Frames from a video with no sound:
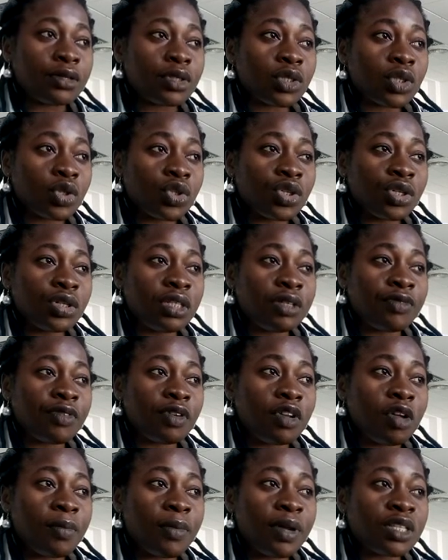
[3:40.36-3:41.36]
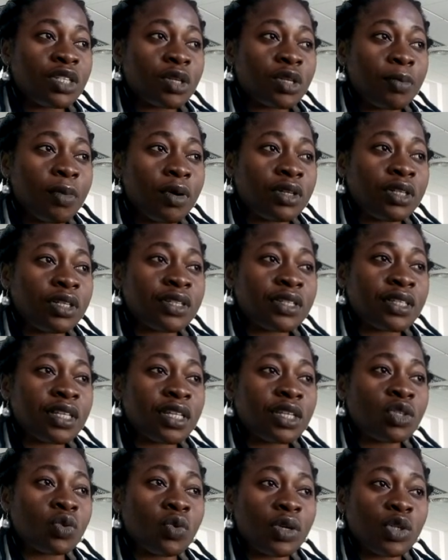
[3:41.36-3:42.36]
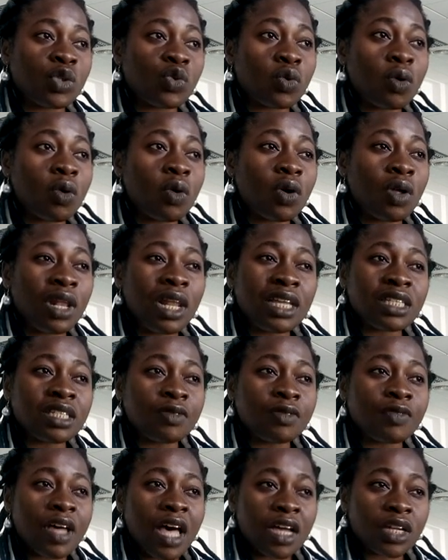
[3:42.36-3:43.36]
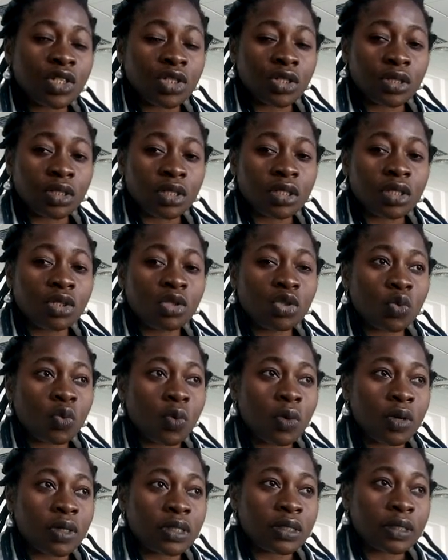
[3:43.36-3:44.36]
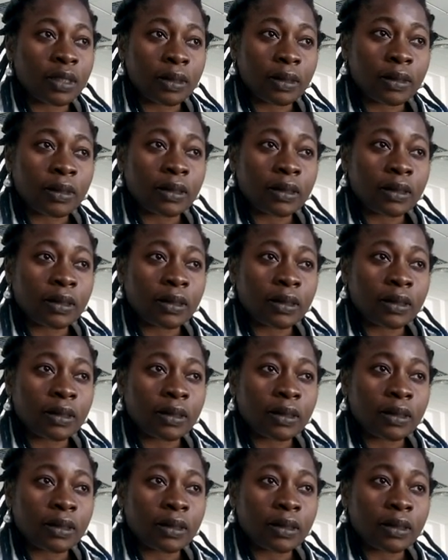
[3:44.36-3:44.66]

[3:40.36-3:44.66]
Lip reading: Social development model seeks to ensure collective action towards